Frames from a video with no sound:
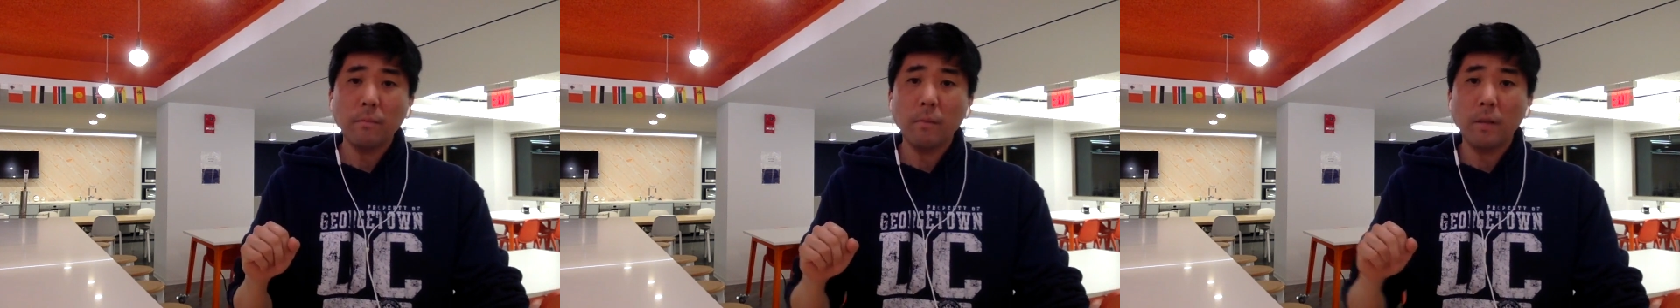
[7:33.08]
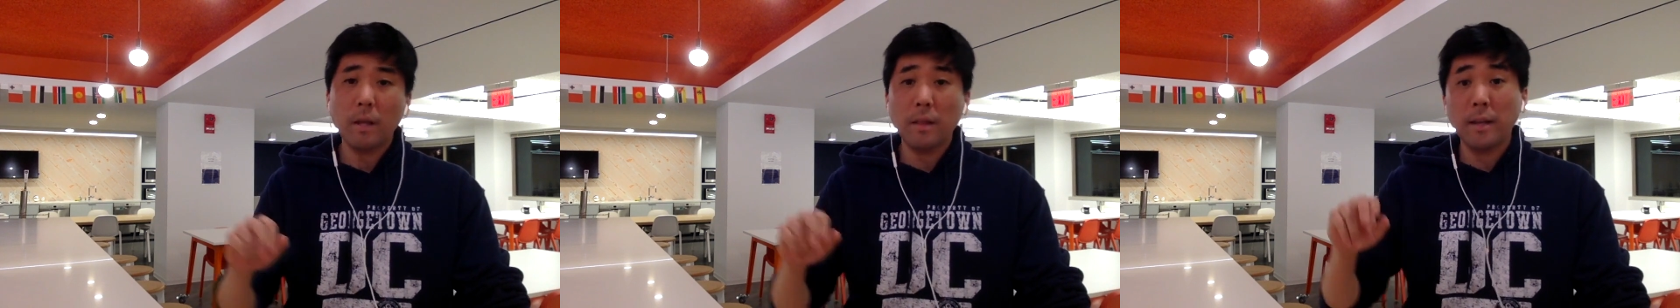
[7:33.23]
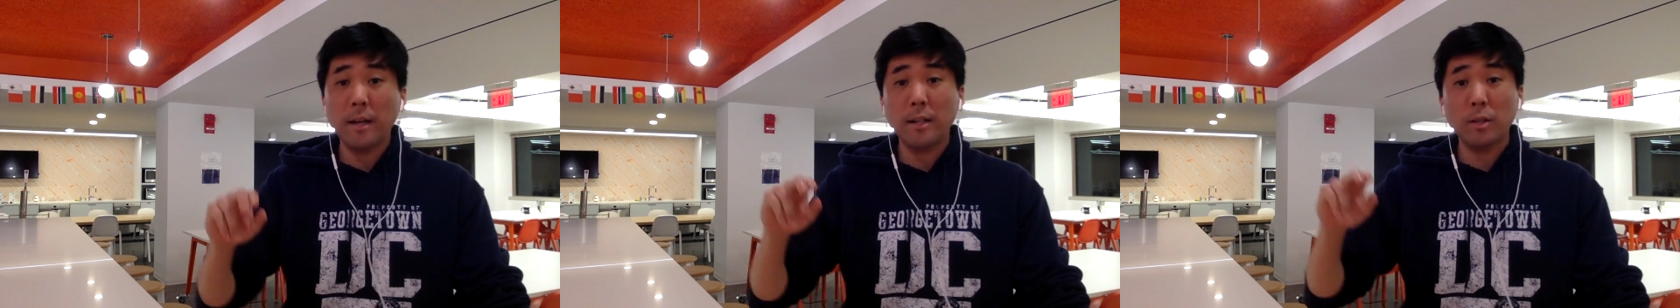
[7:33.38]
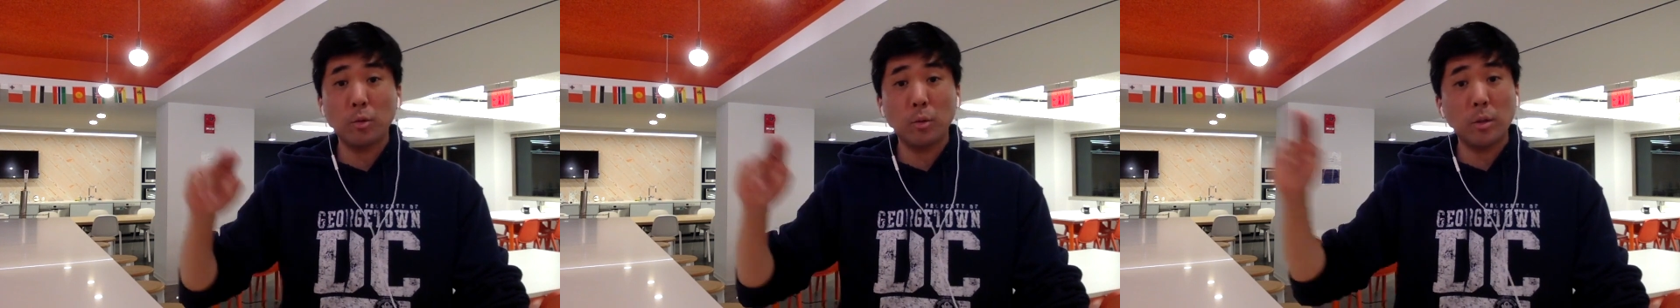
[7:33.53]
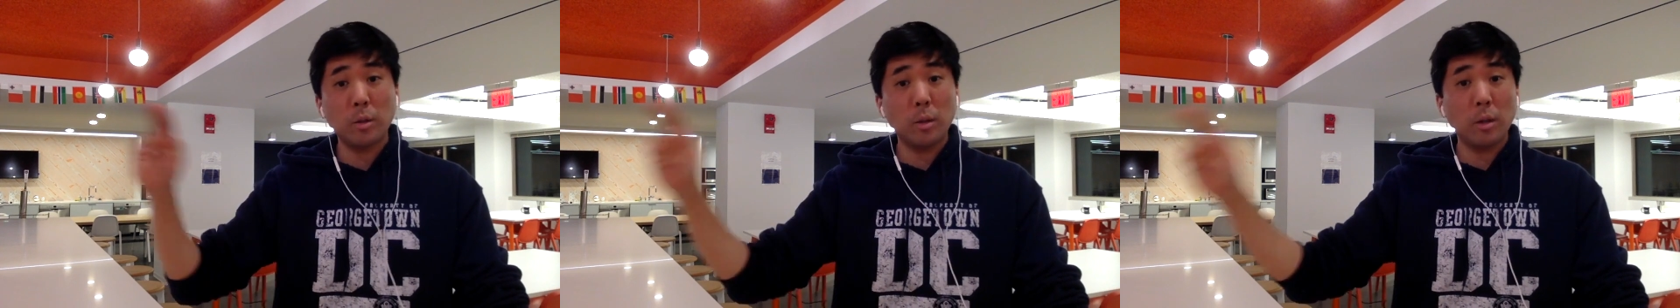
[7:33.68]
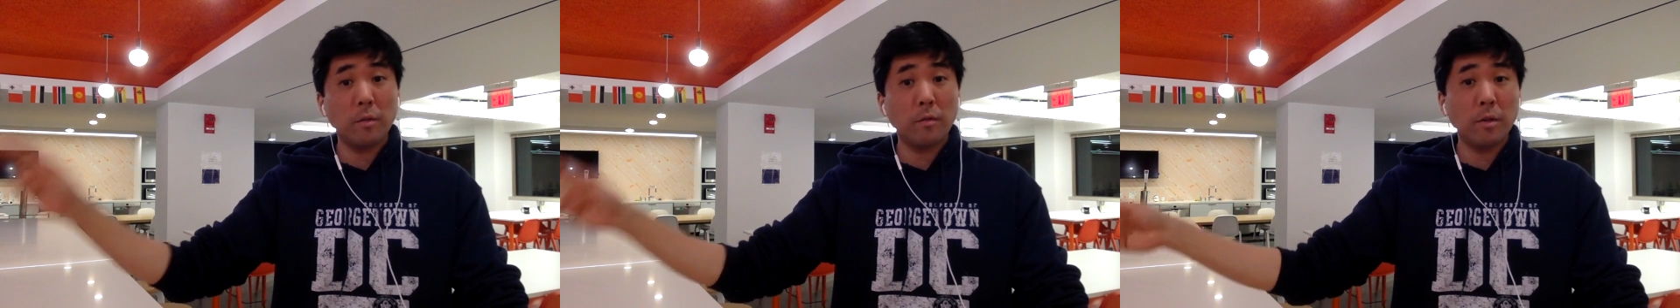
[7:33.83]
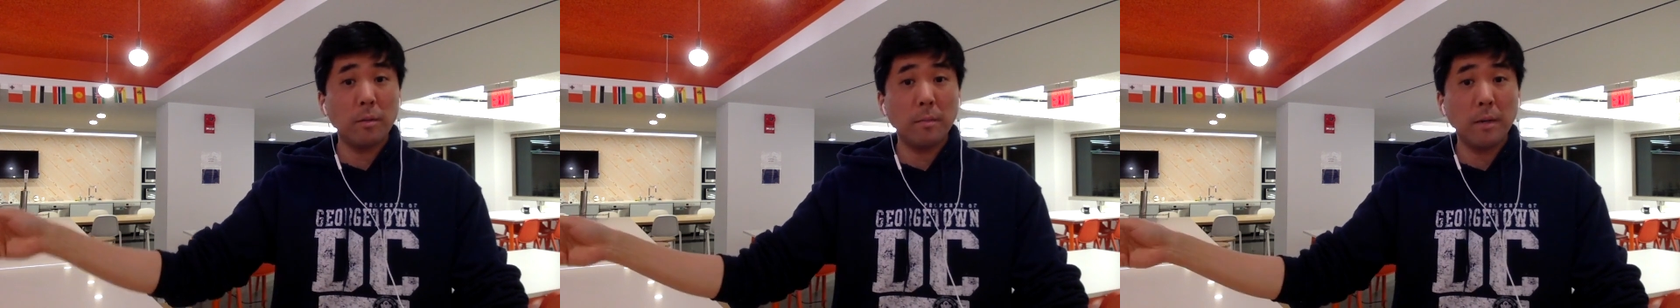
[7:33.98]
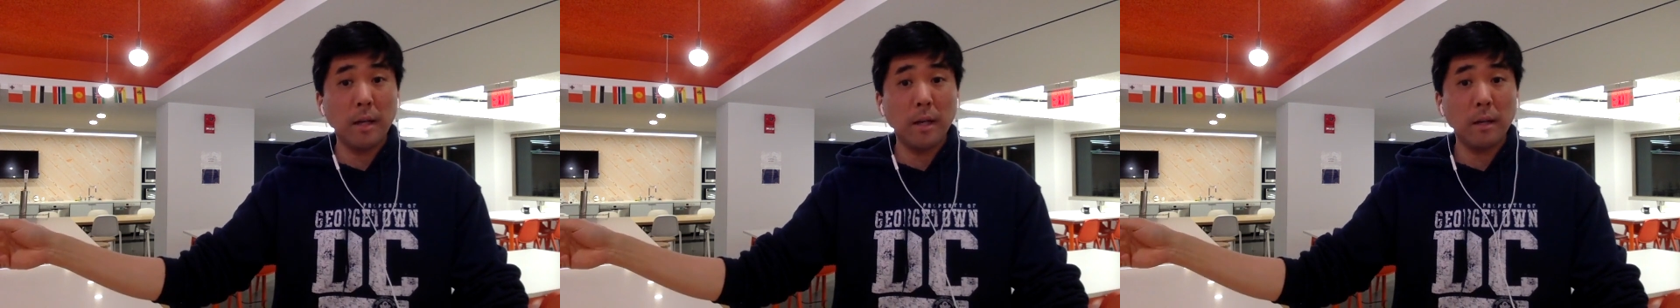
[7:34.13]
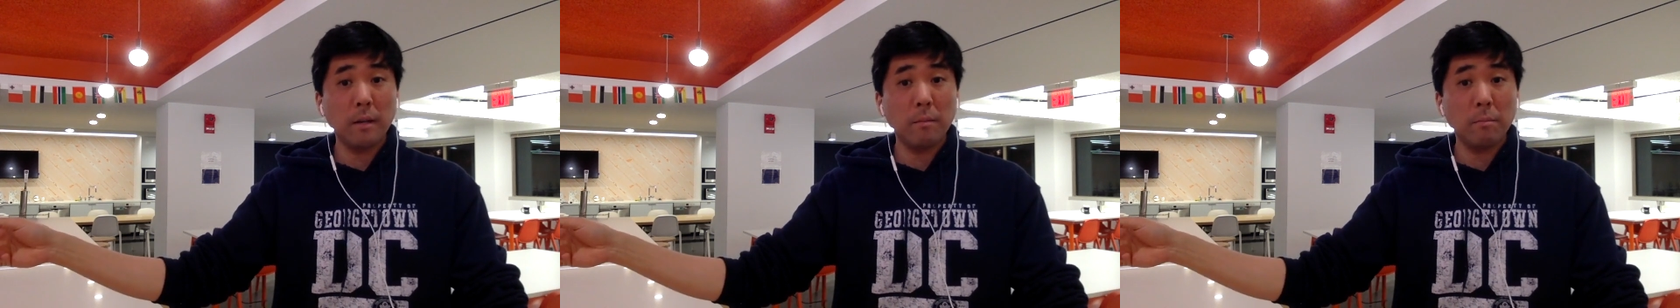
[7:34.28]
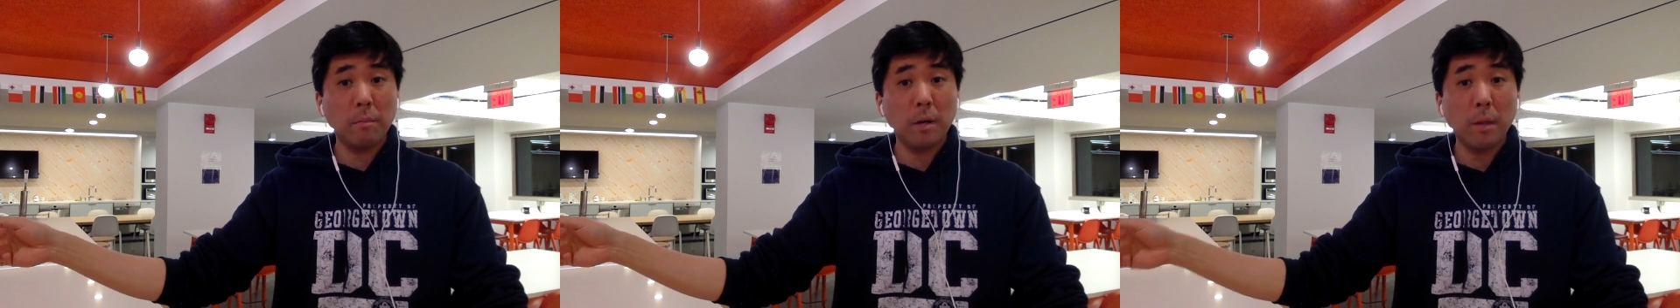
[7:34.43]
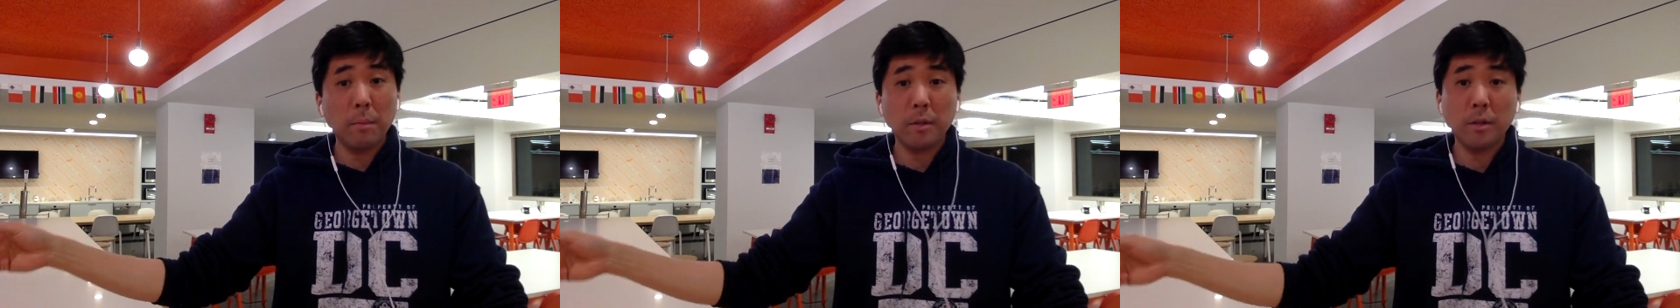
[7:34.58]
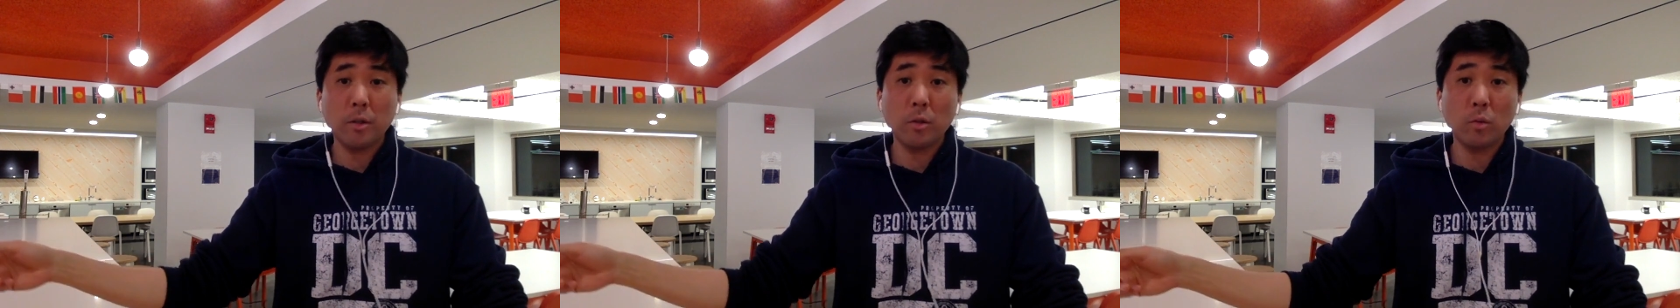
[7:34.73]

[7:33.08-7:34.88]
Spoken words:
And then I switched over to my public